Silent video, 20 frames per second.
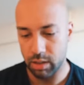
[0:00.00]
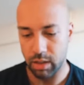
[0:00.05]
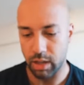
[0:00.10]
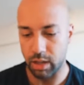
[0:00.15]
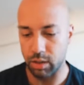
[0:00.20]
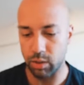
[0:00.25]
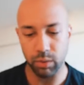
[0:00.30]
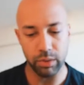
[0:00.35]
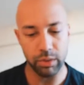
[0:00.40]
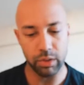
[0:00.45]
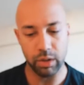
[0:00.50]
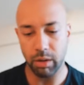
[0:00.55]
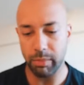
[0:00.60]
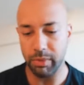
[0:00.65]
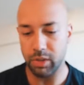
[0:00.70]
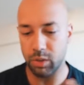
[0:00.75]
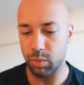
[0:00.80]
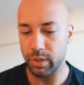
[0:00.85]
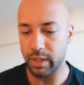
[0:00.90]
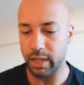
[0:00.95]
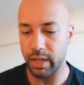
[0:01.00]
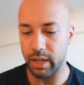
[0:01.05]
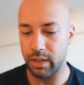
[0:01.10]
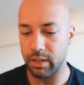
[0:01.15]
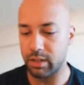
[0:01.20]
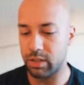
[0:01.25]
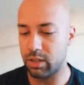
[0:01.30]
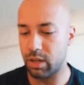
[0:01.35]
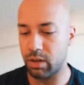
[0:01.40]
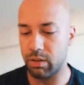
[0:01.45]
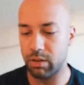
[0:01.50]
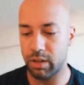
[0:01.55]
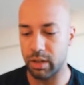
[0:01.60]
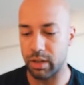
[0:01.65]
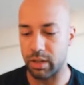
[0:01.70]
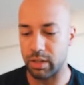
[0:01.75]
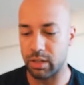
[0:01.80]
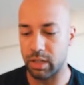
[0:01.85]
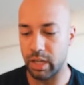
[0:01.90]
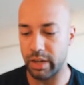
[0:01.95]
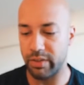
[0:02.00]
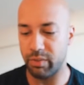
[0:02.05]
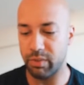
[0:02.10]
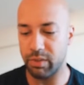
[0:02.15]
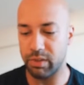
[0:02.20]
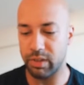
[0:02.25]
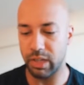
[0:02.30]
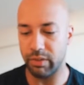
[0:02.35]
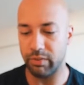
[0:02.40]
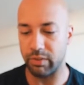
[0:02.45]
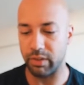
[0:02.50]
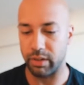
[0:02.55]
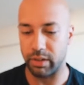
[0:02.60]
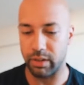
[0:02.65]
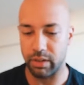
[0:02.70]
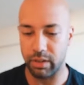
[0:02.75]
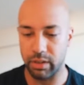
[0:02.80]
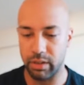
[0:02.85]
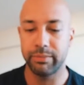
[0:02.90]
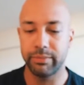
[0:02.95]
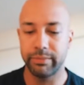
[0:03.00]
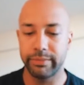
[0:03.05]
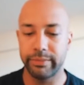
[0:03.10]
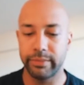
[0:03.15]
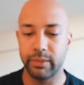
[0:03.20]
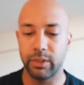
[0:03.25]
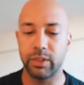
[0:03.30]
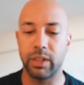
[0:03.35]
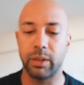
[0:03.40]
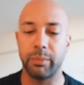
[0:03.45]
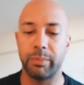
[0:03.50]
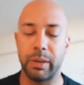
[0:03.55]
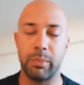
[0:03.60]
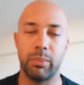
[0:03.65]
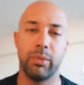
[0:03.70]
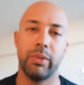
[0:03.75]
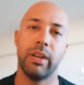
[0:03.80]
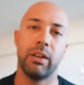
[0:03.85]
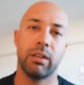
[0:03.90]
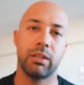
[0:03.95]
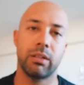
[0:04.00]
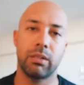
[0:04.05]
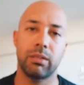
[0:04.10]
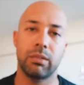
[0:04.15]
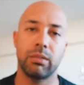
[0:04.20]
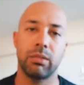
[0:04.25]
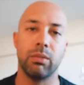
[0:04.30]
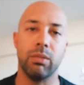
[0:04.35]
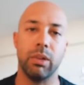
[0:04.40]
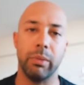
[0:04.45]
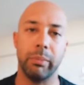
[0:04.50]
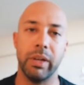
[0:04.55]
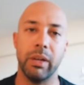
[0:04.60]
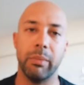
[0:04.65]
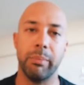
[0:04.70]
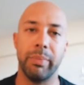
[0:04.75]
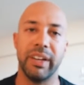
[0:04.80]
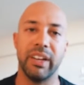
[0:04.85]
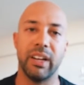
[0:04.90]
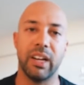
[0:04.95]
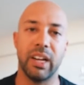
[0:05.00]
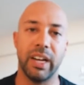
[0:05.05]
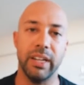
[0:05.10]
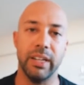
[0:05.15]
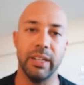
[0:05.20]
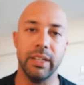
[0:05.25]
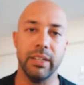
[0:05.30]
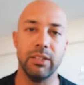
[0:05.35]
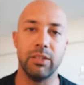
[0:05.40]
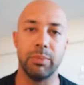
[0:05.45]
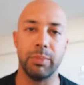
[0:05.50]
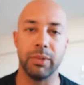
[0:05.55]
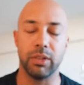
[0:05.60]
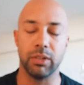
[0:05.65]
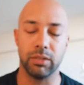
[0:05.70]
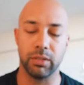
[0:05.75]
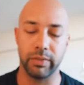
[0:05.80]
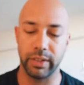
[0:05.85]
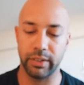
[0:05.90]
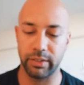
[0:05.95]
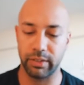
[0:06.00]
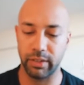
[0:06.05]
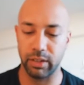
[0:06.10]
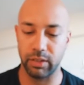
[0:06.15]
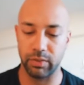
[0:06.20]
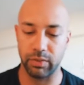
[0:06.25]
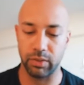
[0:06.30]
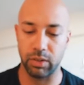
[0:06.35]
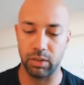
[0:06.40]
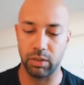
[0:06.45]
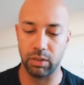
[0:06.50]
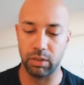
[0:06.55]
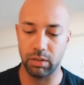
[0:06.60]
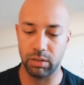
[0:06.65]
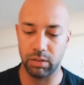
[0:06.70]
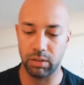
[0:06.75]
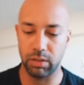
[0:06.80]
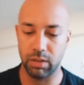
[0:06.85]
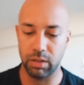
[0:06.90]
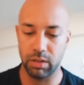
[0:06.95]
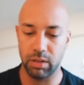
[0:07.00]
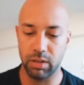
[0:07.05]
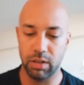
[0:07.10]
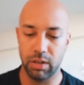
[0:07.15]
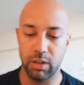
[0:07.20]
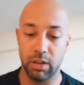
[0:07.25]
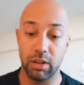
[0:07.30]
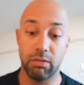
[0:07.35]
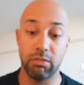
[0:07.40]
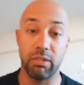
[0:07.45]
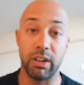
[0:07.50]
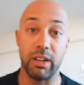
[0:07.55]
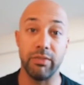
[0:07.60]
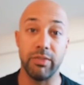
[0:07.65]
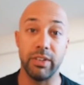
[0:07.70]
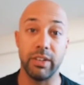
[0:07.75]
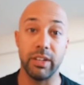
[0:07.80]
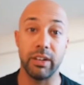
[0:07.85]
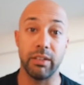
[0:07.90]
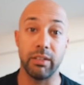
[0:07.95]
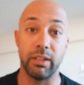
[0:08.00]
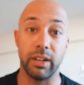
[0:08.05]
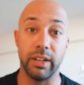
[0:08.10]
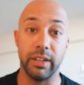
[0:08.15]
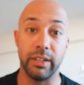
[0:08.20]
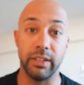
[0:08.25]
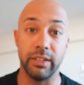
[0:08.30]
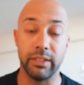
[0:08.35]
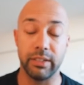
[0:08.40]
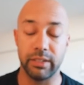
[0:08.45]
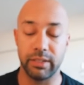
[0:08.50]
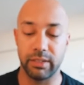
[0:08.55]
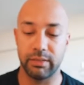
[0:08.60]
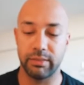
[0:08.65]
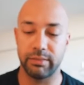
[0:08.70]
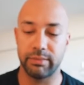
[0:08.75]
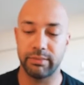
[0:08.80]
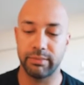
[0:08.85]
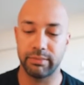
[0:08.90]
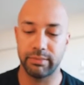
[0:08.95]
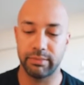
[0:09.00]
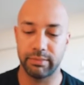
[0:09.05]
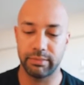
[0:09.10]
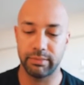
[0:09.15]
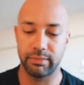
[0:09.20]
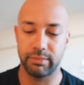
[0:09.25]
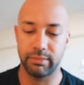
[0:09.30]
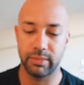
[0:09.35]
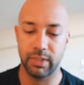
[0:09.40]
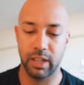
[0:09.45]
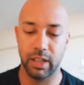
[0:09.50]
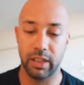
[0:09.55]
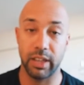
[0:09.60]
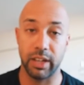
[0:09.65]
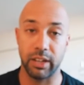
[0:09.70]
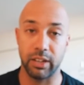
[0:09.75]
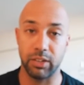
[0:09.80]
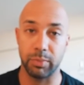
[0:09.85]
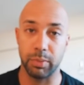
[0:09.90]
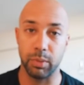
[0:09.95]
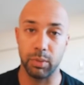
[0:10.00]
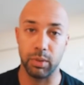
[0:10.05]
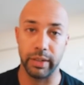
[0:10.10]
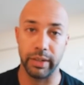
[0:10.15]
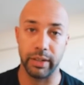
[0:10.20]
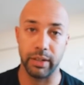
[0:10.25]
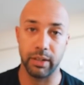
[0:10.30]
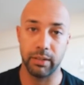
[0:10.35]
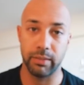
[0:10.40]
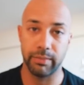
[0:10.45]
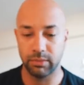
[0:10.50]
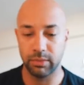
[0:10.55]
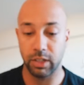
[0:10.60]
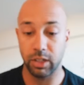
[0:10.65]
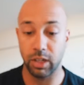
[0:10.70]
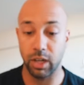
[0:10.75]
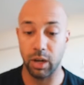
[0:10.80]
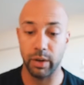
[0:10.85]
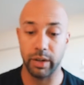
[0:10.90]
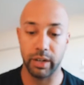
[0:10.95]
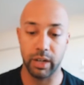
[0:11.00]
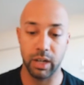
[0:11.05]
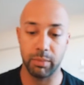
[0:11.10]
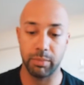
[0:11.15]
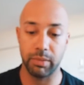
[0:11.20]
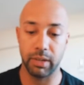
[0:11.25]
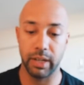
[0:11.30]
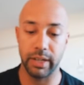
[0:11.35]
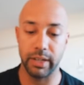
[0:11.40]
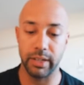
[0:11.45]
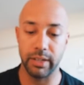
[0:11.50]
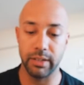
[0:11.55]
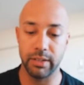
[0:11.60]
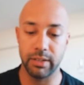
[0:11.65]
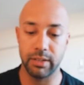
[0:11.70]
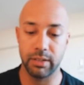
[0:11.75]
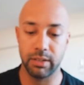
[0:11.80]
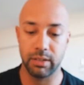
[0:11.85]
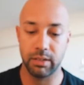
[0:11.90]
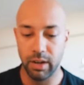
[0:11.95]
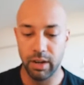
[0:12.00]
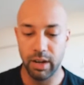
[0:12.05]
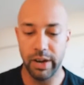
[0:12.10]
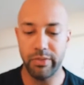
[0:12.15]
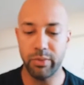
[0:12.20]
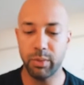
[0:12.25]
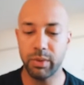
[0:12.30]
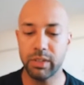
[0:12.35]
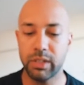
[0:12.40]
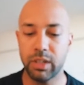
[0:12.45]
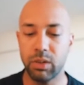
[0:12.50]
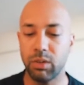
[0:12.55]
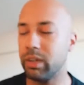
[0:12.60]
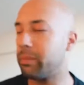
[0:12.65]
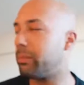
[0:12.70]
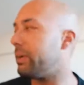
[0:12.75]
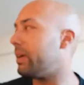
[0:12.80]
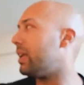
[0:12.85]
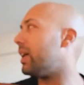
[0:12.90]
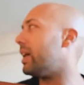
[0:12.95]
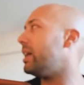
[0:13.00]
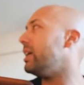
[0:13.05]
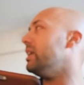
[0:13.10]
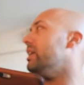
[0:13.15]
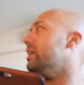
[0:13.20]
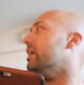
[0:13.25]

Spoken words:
And all the comments we get are so nice. Everyone's lovely. Although people are now calling me and Pia ladies because of yesterday's vlog. Great video, ladies. Thanks, Paulina. Going up, ladies. Everyone's calling me a lady